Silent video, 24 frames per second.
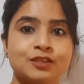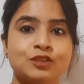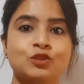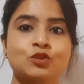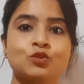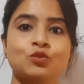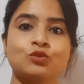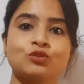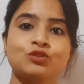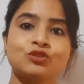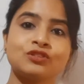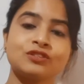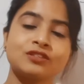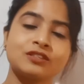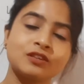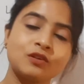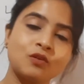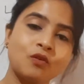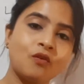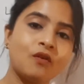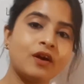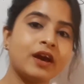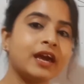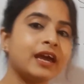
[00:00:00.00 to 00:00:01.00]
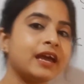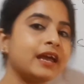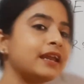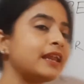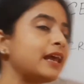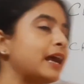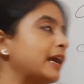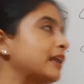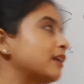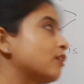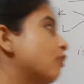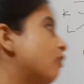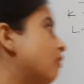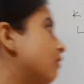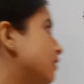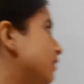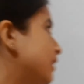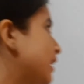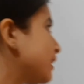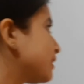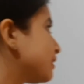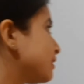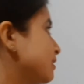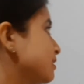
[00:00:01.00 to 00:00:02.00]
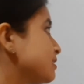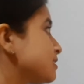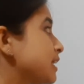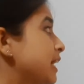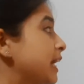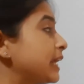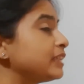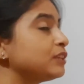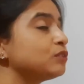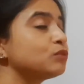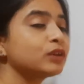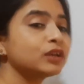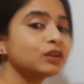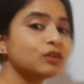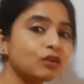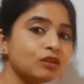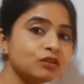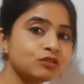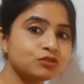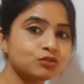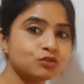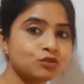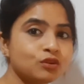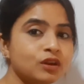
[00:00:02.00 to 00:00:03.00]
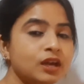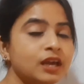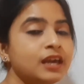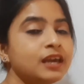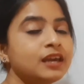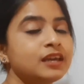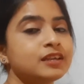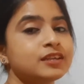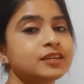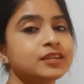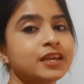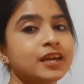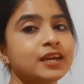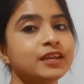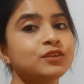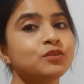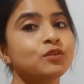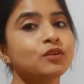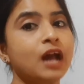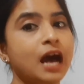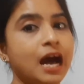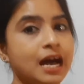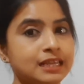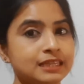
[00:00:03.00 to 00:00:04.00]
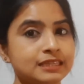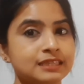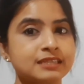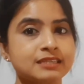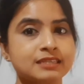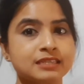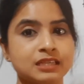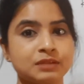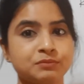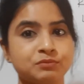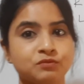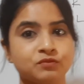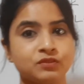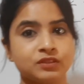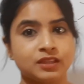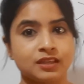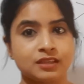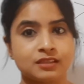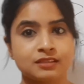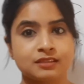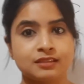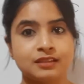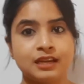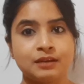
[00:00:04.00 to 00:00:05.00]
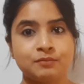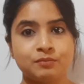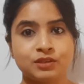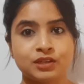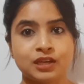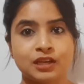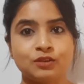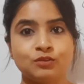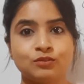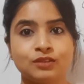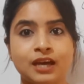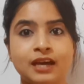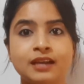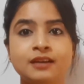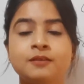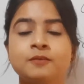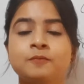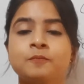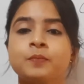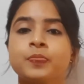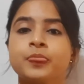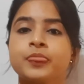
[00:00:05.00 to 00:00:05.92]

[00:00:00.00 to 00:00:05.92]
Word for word: So just go ahead and contact us and you can also share your answer script with us. Let me tell you that.